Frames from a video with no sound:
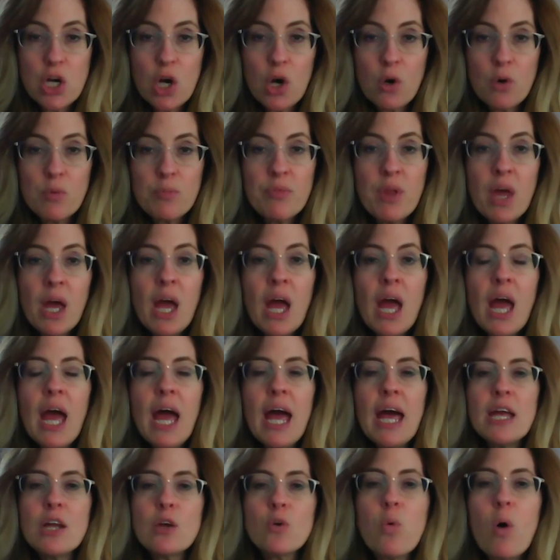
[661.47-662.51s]
home
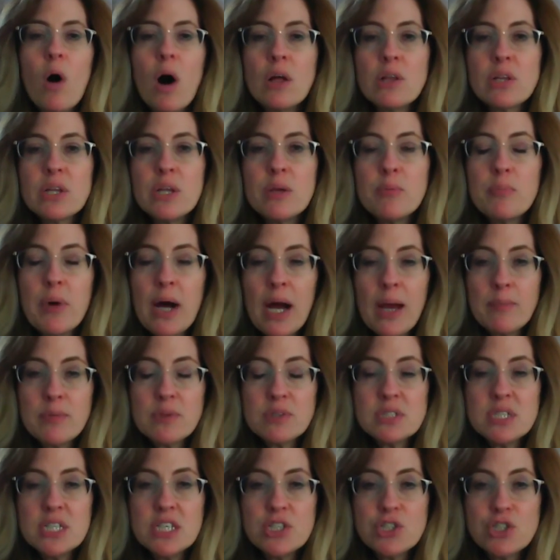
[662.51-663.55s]
and quality Bible
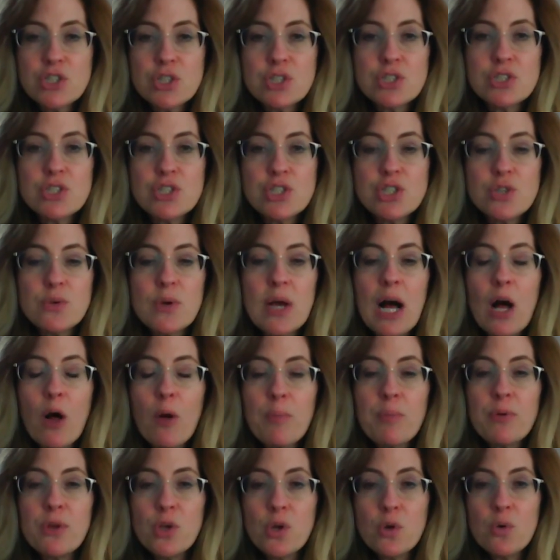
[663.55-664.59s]
teachers to
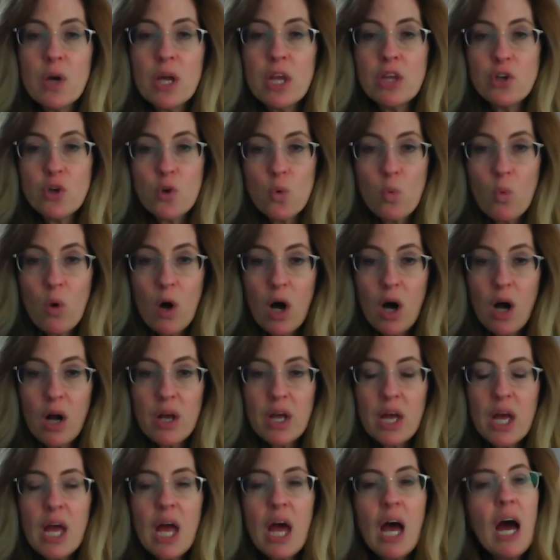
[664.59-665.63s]
help you in your
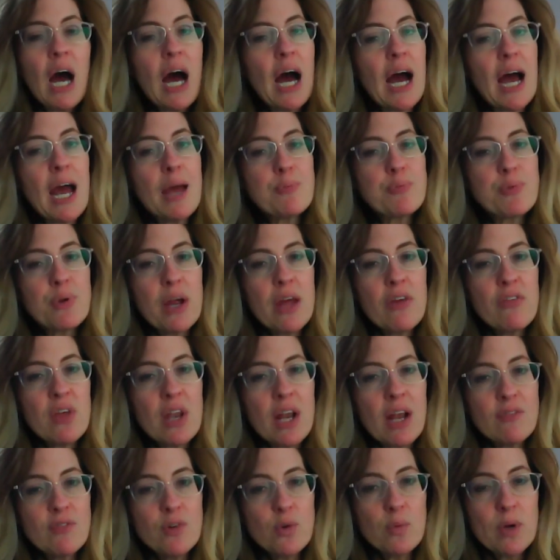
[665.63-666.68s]
walk. I pray that
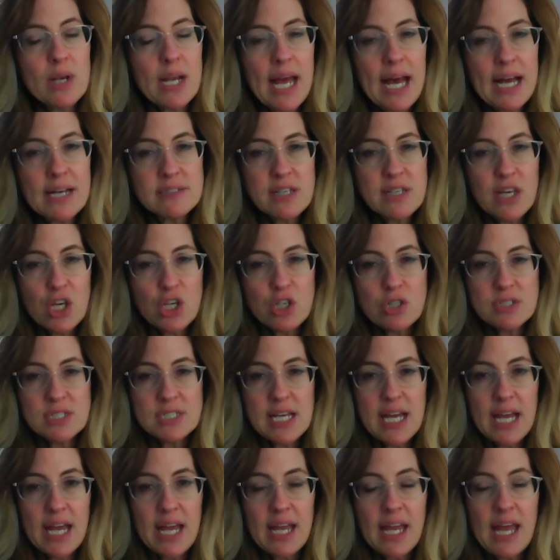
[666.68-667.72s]
everyone has a good
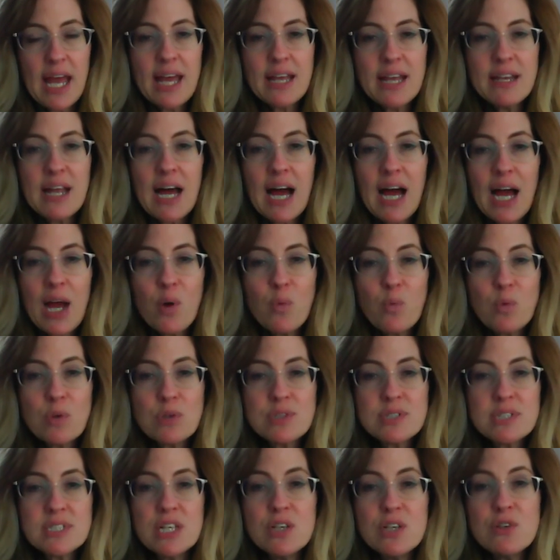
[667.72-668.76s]
day, and I will
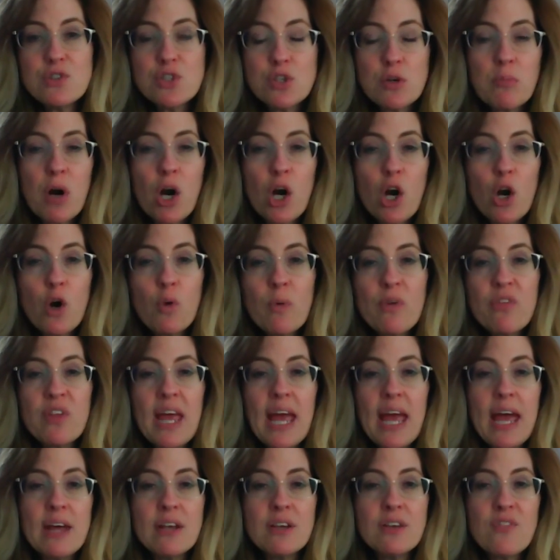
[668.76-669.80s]
see you tomorrow with the
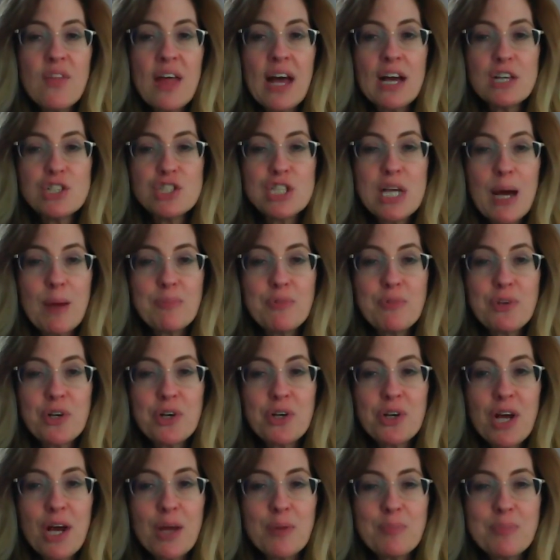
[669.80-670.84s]
end of that chapter.
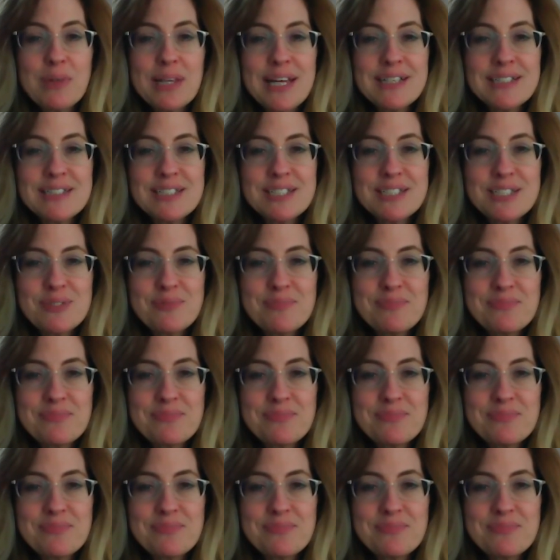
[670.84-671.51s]
God bless.